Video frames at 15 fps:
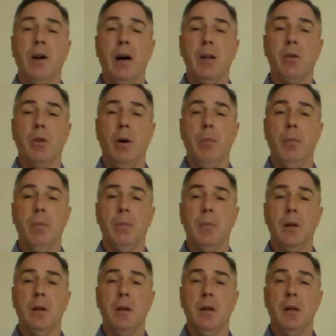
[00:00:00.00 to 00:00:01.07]
follow them.
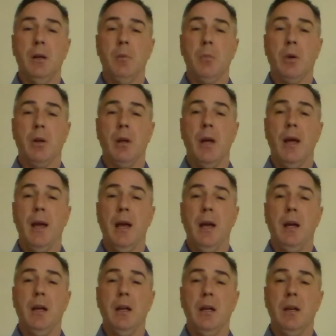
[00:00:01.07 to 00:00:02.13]
But
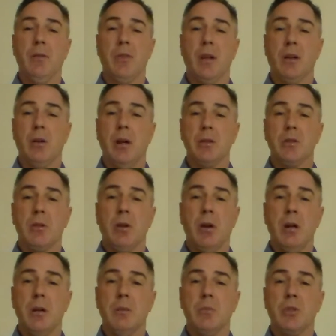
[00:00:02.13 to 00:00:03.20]
if they cross their
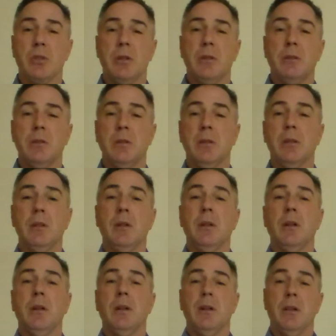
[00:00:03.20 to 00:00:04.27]
arms,
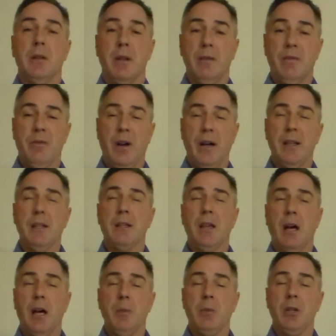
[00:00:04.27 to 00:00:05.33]
then find a
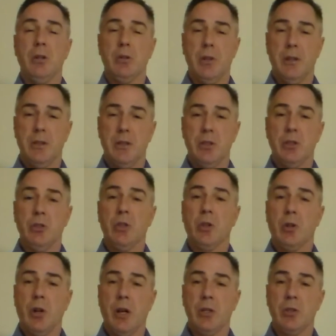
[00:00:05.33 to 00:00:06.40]
time and a transition to
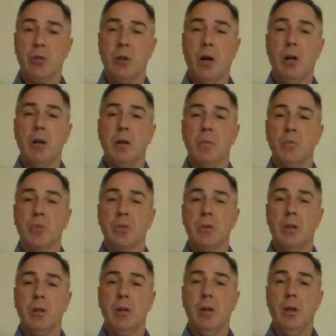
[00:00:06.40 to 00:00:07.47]
cross your arms.
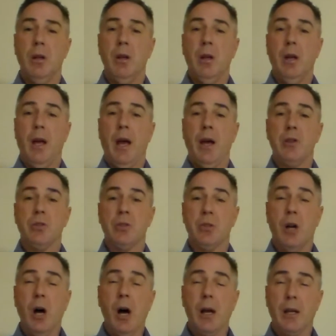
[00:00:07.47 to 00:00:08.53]
As you're
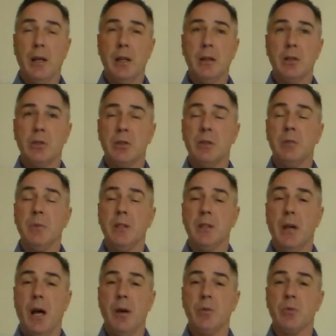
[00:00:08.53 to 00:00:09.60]
talking, there's going to be
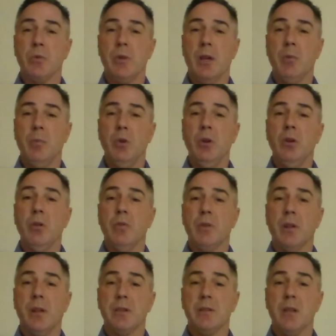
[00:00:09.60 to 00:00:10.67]
times when they move,
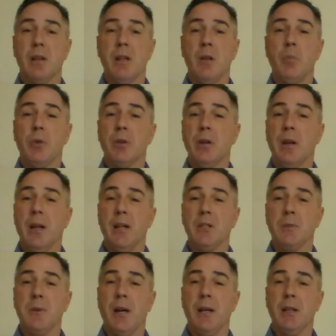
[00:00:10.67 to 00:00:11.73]
and let's say they put their
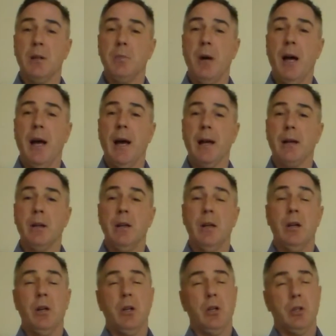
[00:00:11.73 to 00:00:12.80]
hands behind their back.
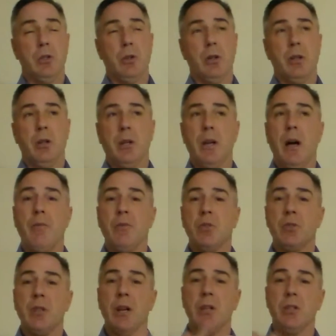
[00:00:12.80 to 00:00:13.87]
During your
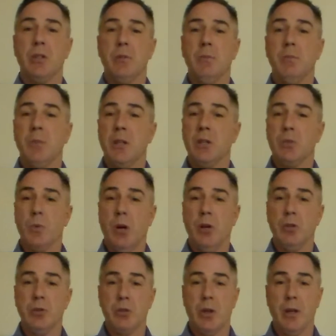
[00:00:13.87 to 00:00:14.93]
conversation, because we
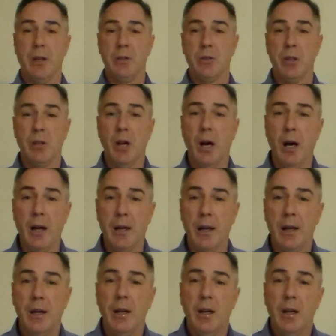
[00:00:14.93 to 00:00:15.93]
all use our hands to talk,